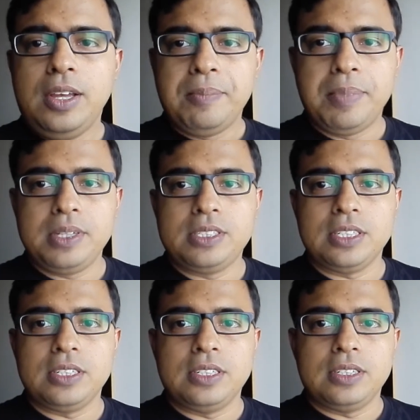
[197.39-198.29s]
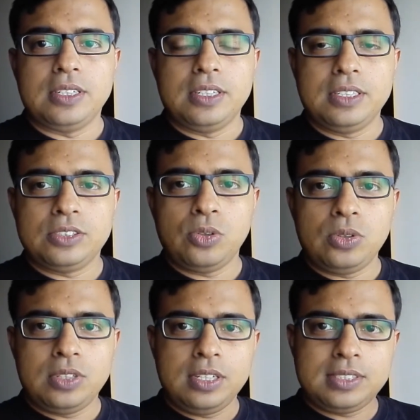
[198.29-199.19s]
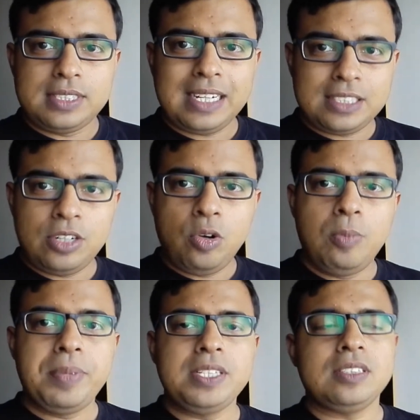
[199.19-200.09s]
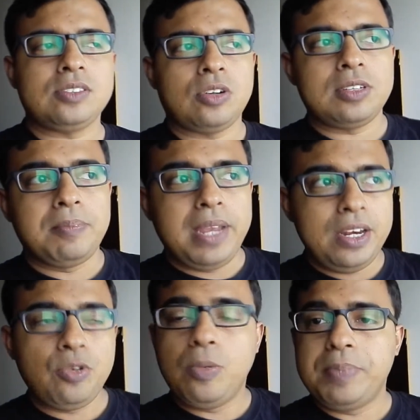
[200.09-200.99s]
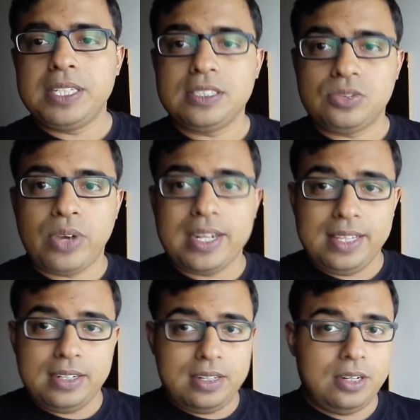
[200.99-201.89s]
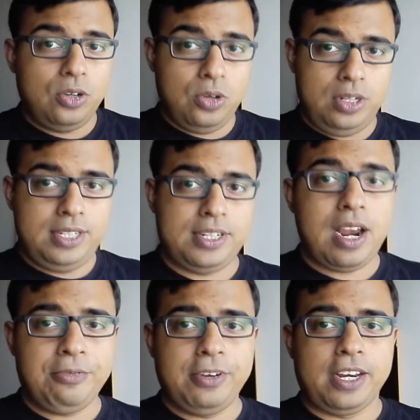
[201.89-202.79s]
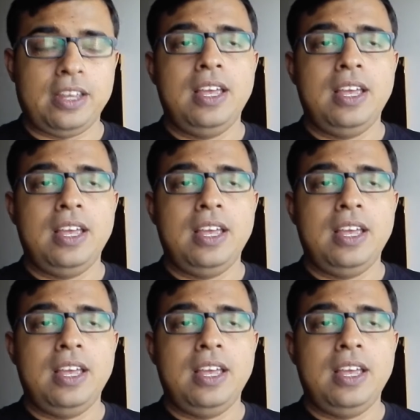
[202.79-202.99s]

but so the section home pages or the main home pages where there are good traffic